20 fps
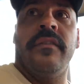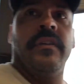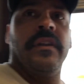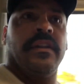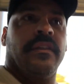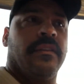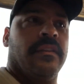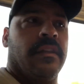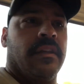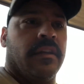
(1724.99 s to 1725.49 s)

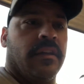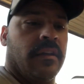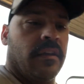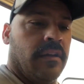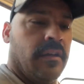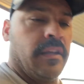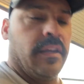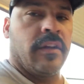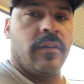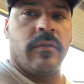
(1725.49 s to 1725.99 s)
anything,
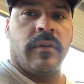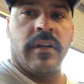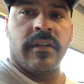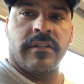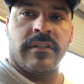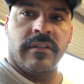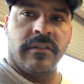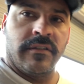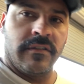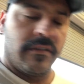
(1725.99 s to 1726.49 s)
any
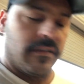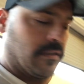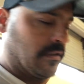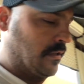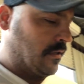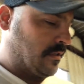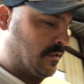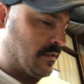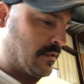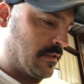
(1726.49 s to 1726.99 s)
questions,
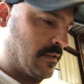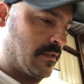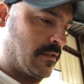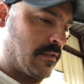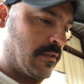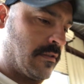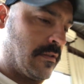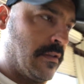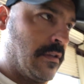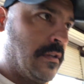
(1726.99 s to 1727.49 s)

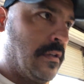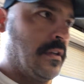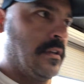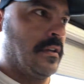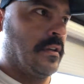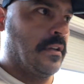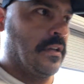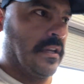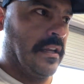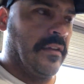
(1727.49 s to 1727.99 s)

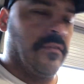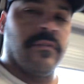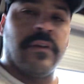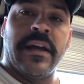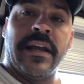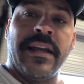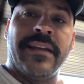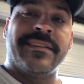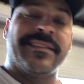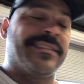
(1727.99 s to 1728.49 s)
any
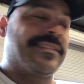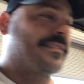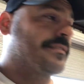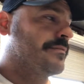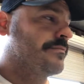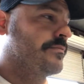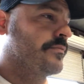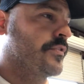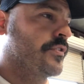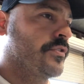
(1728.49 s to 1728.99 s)
advice,
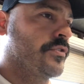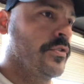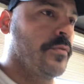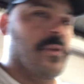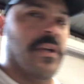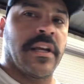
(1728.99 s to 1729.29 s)
shoot me a